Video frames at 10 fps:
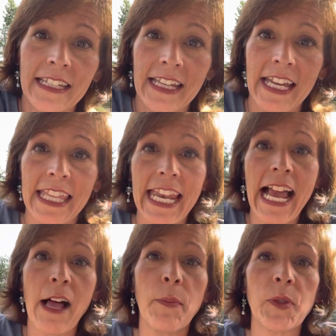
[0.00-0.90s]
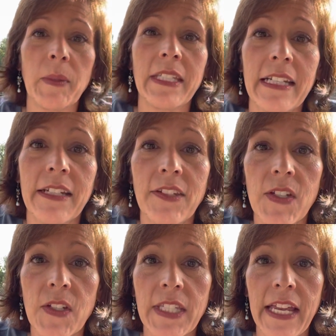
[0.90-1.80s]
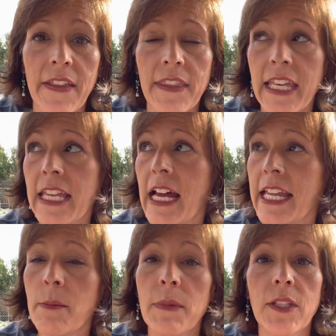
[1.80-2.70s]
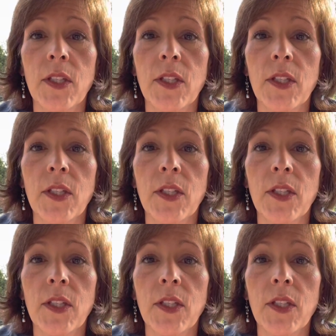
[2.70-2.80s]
and that helps me to understand that I am